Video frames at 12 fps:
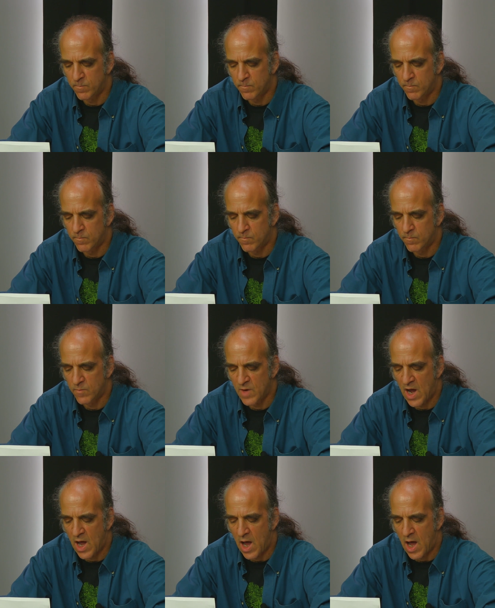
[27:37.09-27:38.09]

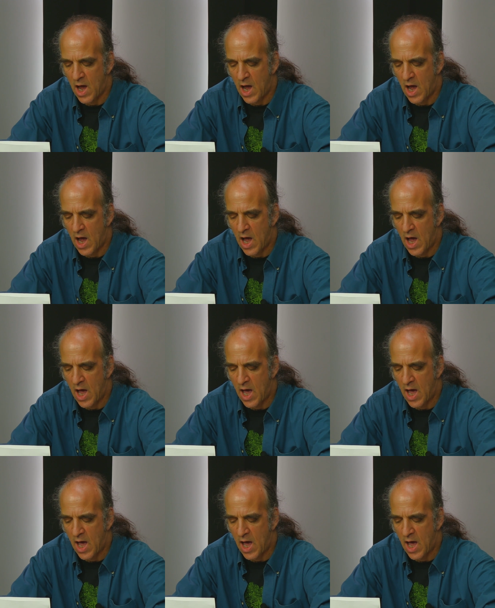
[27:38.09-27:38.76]
No one is speaking in this clip.